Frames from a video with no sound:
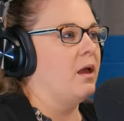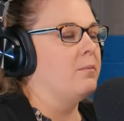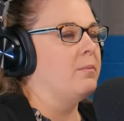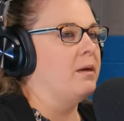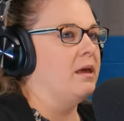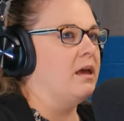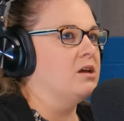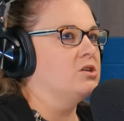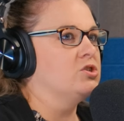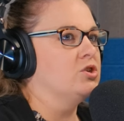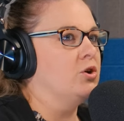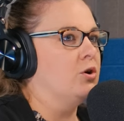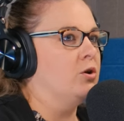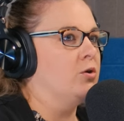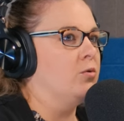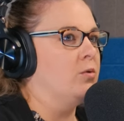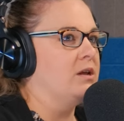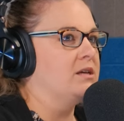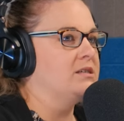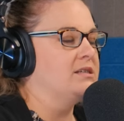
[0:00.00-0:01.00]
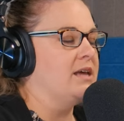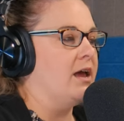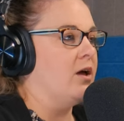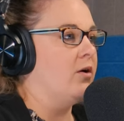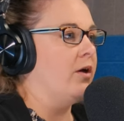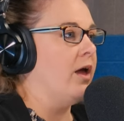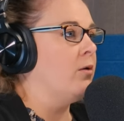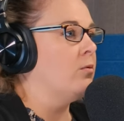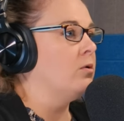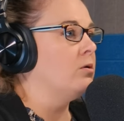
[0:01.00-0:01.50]
because you're going to want to say,
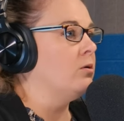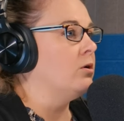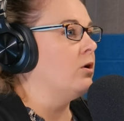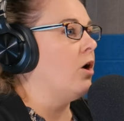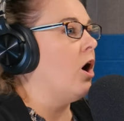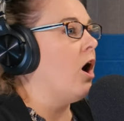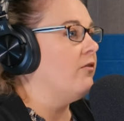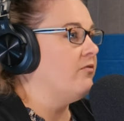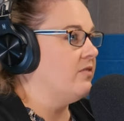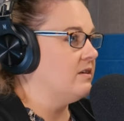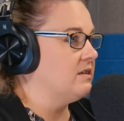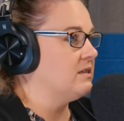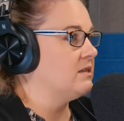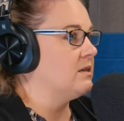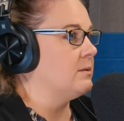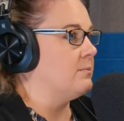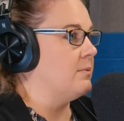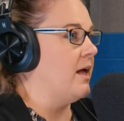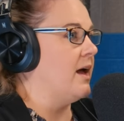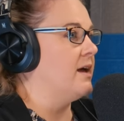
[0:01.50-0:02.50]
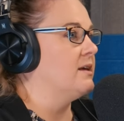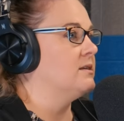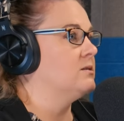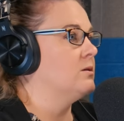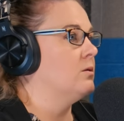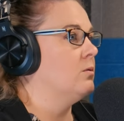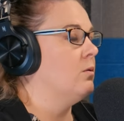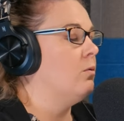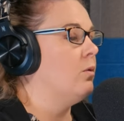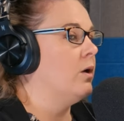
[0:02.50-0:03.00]
okay, well, office supplies.
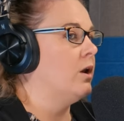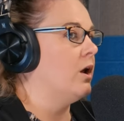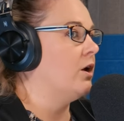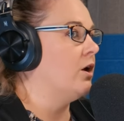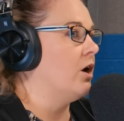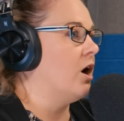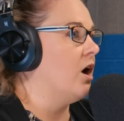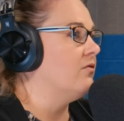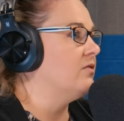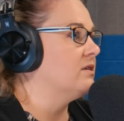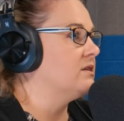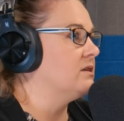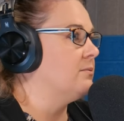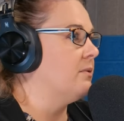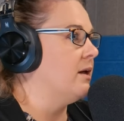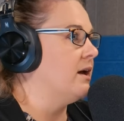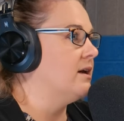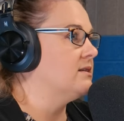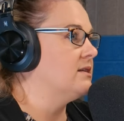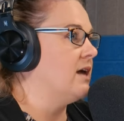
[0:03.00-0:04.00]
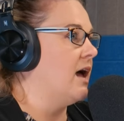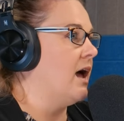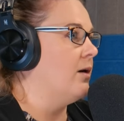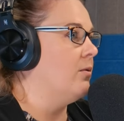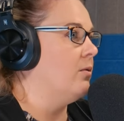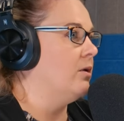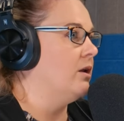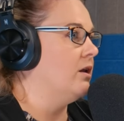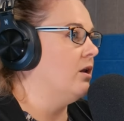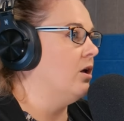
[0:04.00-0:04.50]
Well, what are your office supplies? I
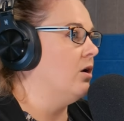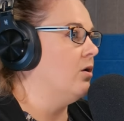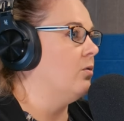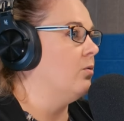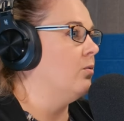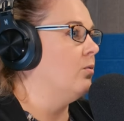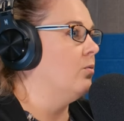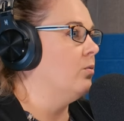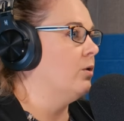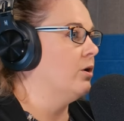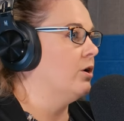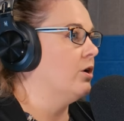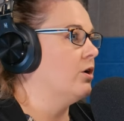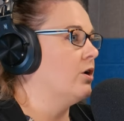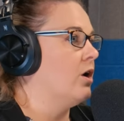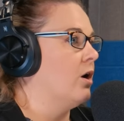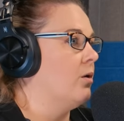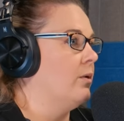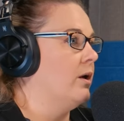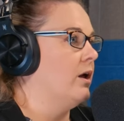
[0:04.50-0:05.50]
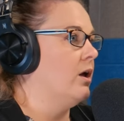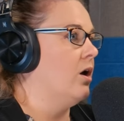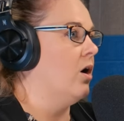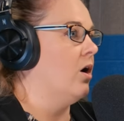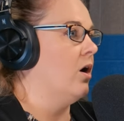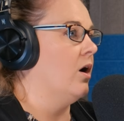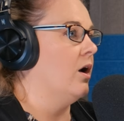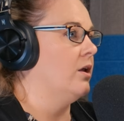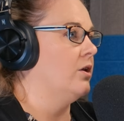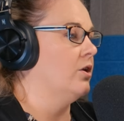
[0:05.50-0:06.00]
want to know where you're going
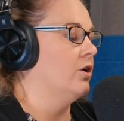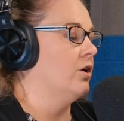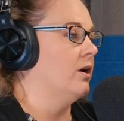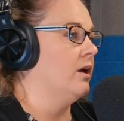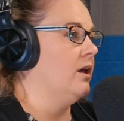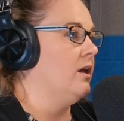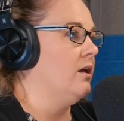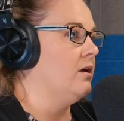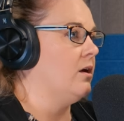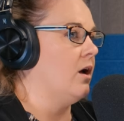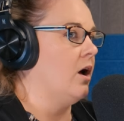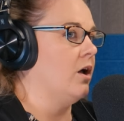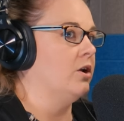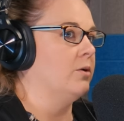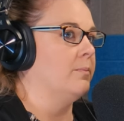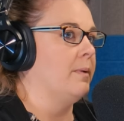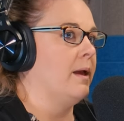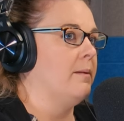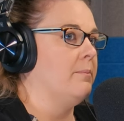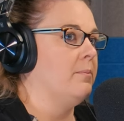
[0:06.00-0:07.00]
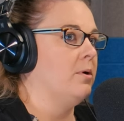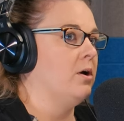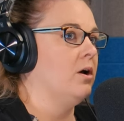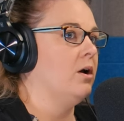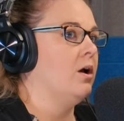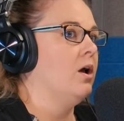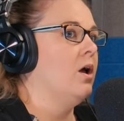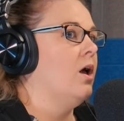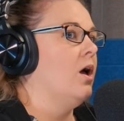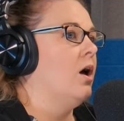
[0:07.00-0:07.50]
on your ink, on your
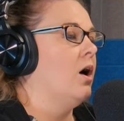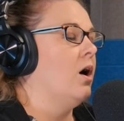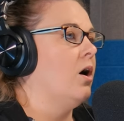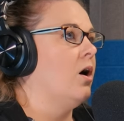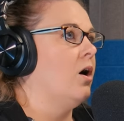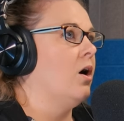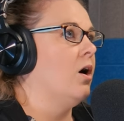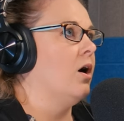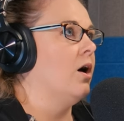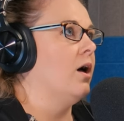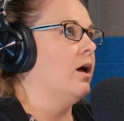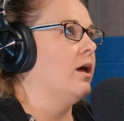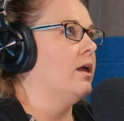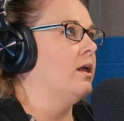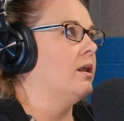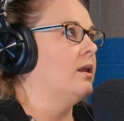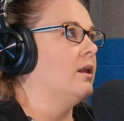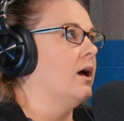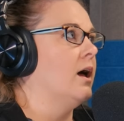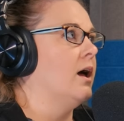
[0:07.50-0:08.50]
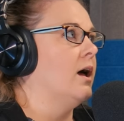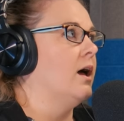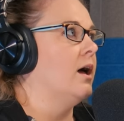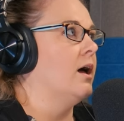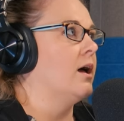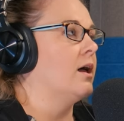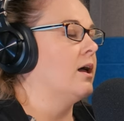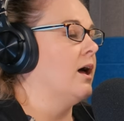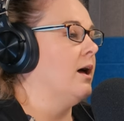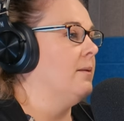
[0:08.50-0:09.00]
paper, on
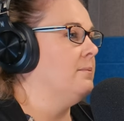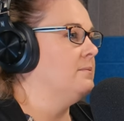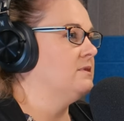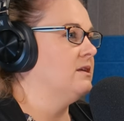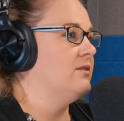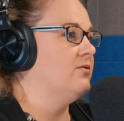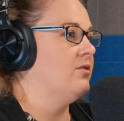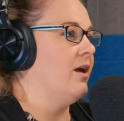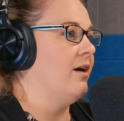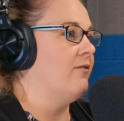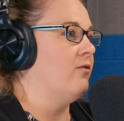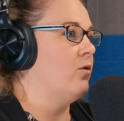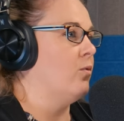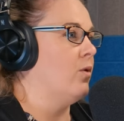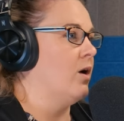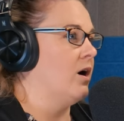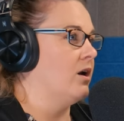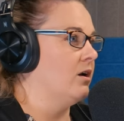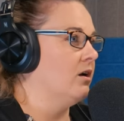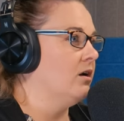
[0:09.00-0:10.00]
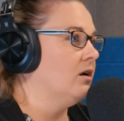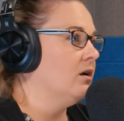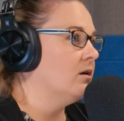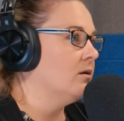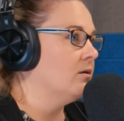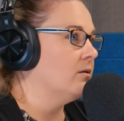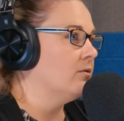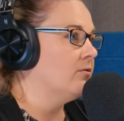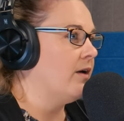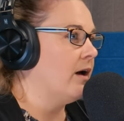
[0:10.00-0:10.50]
cups if you have a water
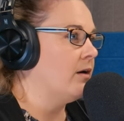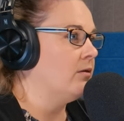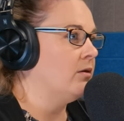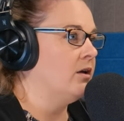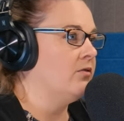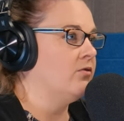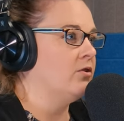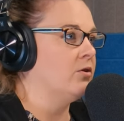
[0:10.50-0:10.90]
fountain, if